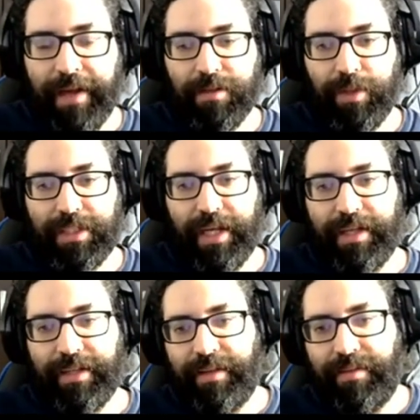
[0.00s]
And we
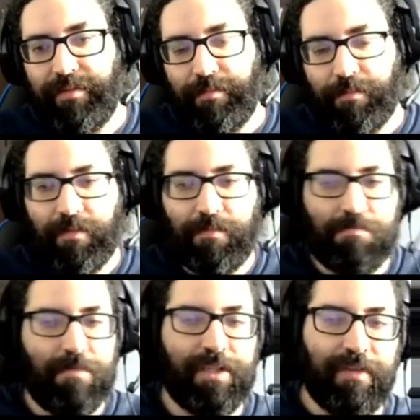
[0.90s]
say that
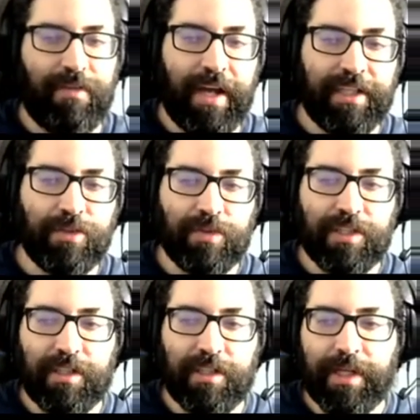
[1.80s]
this phi is
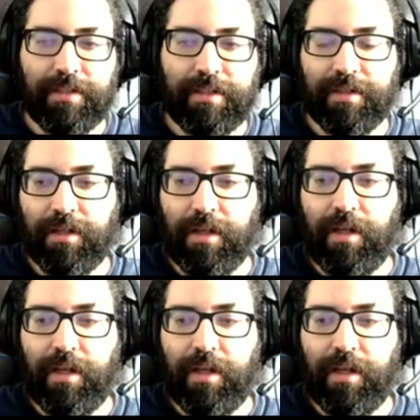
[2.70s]
non-degenerate